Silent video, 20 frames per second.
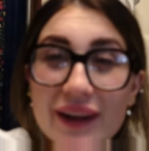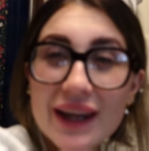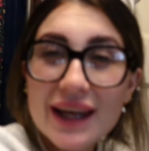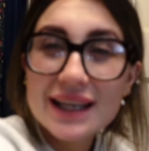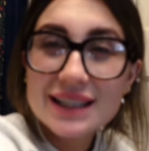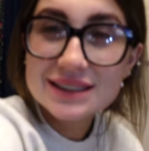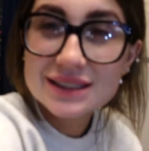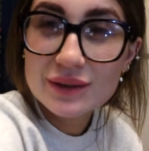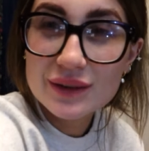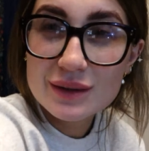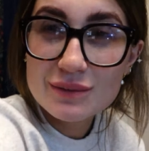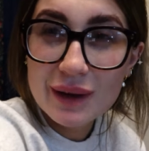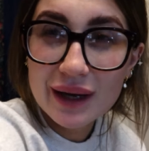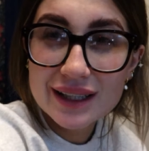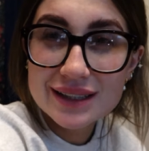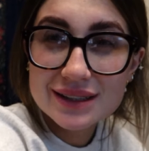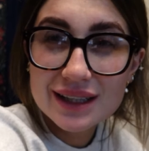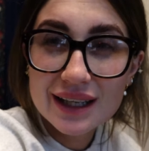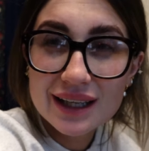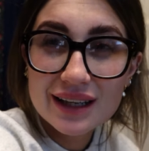later with a
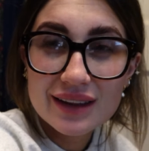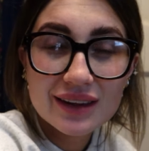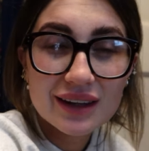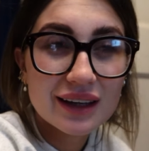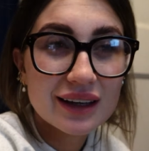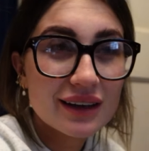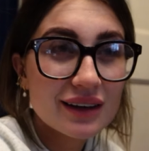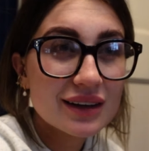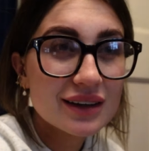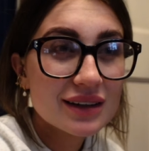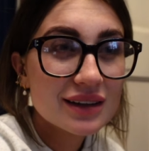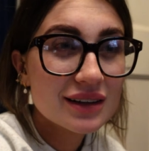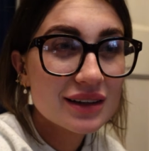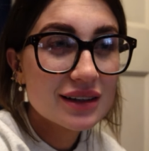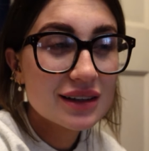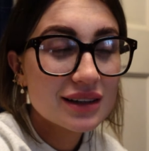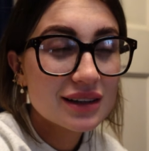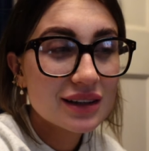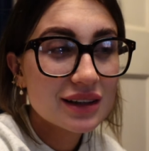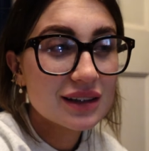magazine, I think.
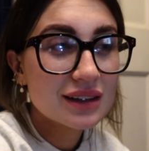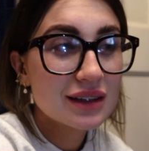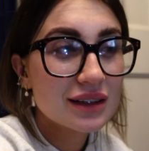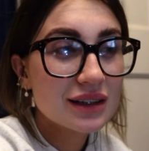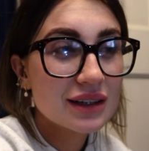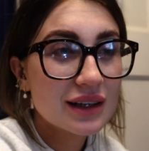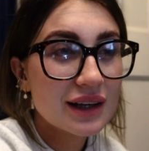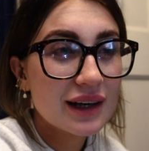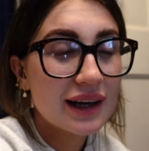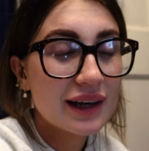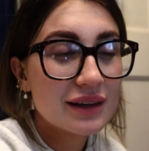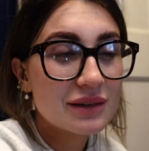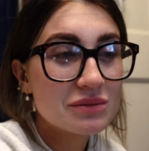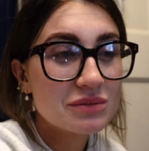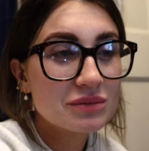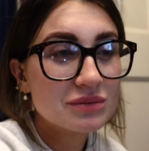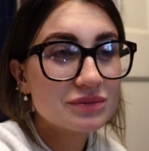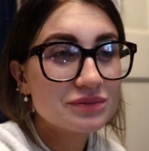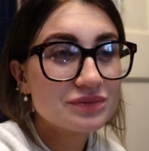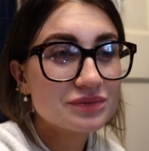
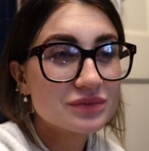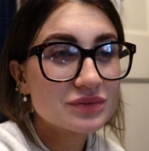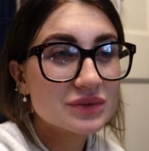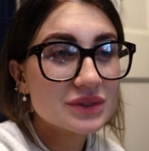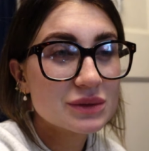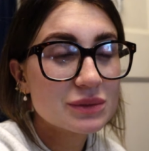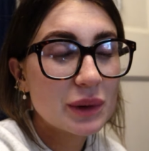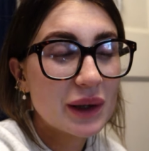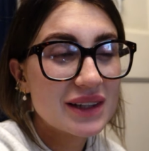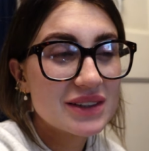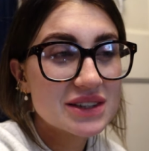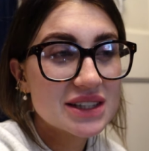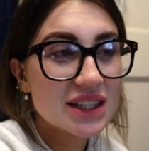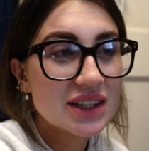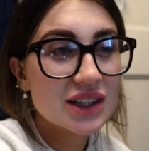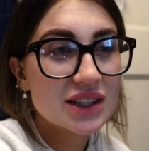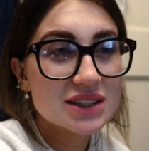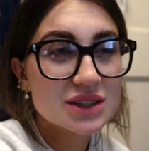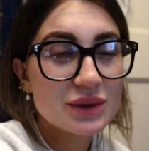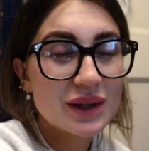Um, but I've still
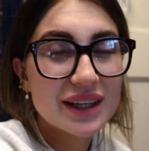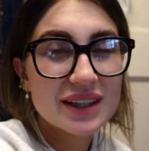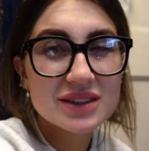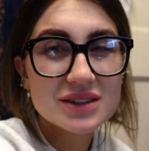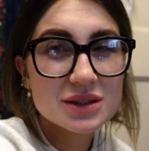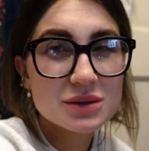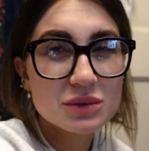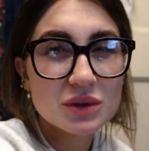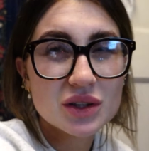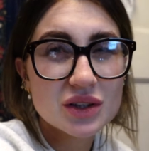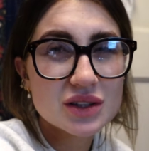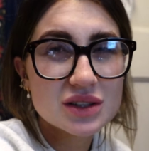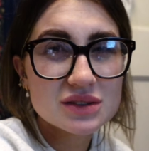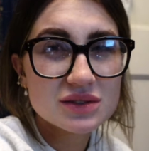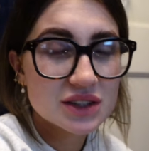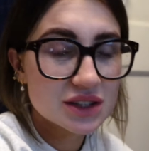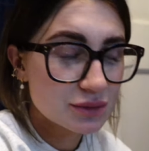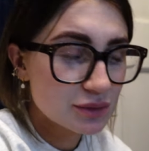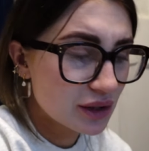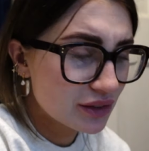got to iron some clothes
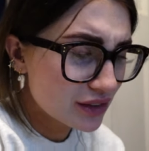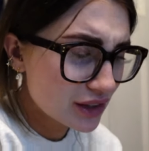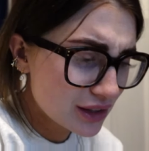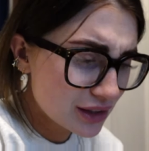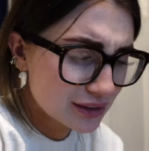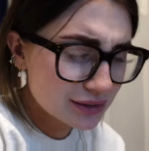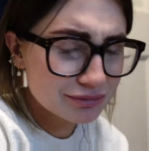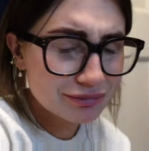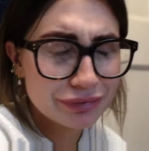for tomorrow.